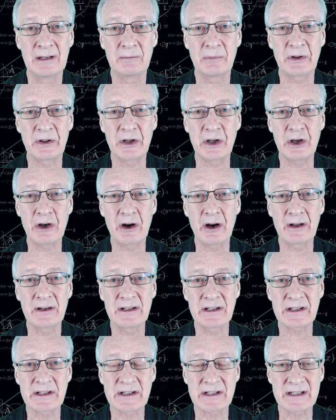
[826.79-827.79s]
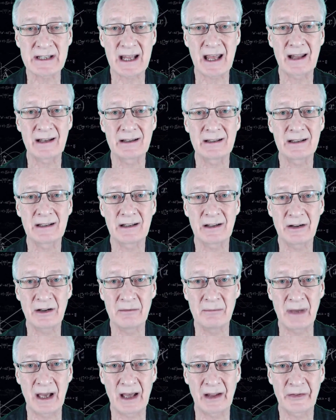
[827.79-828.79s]
but that you understand
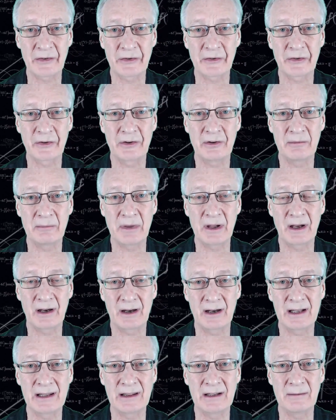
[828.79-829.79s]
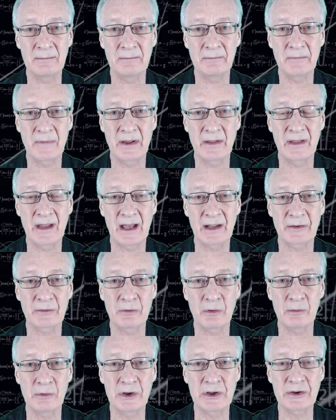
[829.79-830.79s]
the maths behind them. And
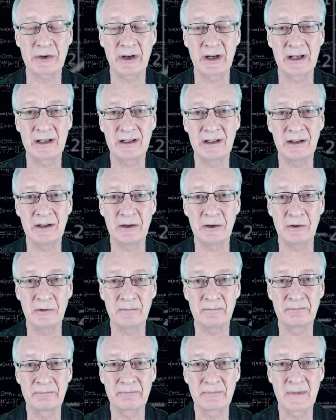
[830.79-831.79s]
that's what we're trying to do.